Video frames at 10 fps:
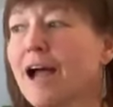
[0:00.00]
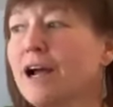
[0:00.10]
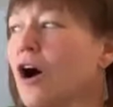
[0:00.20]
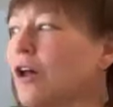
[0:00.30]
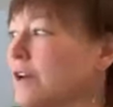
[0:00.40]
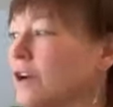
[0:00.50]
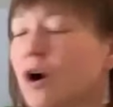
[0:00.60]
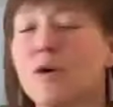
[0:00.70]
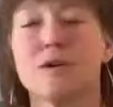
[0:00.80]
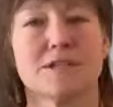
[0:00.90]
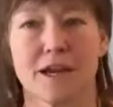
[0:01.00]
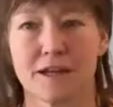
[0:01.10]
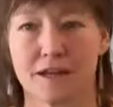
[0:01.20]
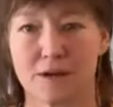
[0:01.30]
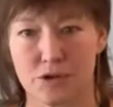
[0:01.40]
I call it
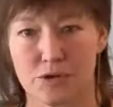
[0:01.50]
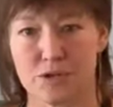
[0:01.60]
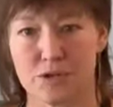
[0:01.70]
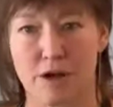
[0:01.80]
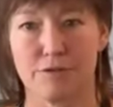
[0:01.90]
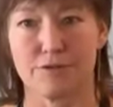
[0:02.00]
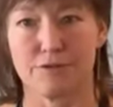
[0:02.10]
coinciding with yourself